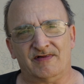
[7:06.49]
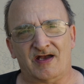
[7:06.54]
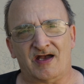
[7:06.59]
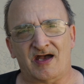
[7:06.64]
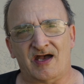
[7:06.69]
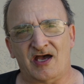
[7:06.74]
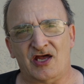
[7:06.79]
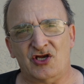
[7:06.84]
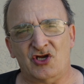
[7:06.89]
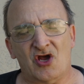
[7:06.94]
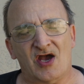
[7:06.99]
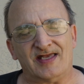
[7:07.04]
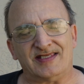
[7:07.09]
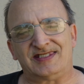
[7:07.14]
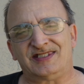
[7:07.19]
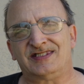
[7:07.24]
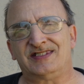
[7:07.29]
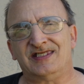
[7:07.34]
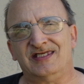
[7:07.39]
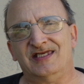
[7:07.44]
not
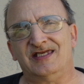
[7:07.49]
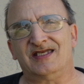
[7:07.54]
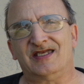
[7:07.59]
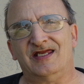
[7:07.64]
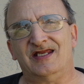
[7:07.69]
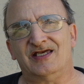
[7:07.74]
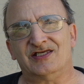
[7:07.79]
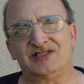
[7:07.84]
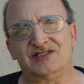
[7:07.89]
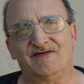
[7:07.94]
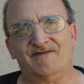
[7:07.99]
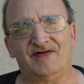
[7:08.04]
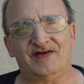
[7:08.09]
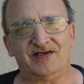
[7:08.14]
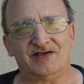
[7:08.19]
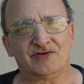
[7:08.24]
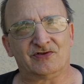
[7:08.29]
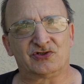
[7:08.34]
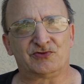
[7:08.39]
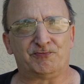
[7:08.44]
seeing it as the
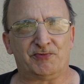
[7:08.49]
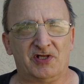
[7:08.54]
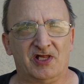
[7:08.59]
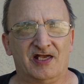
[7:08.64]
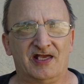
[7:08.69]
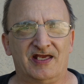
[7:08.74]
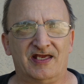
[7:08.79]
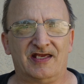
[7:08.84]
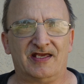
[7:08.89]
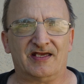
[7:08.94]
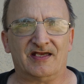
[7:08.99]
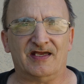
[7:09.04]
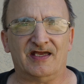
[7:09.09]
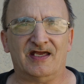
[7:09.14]
video is playing,